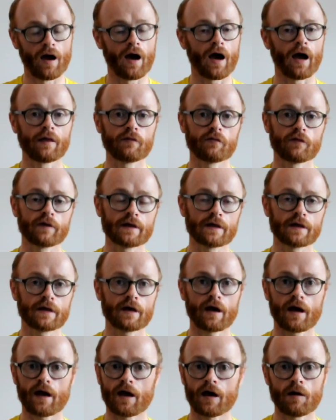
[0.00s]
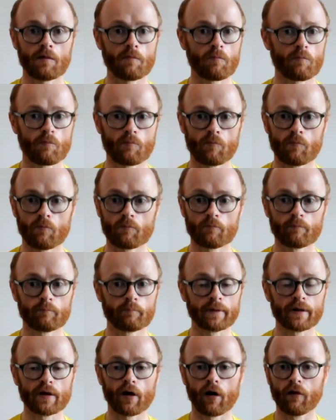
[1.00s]
I think um,
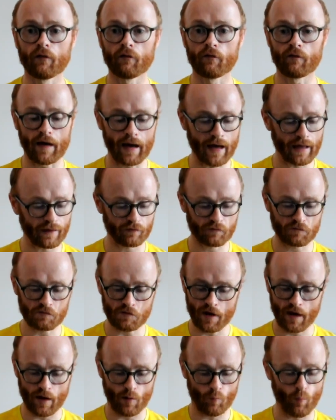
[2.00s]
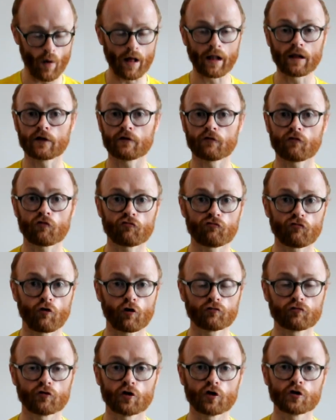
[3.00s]
beyond that, uh, well
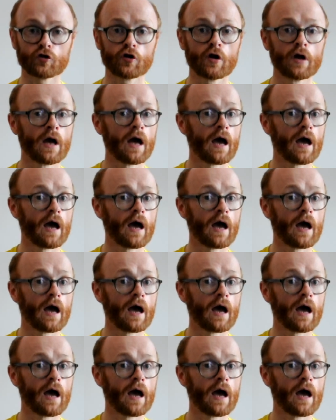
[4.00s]
constructed.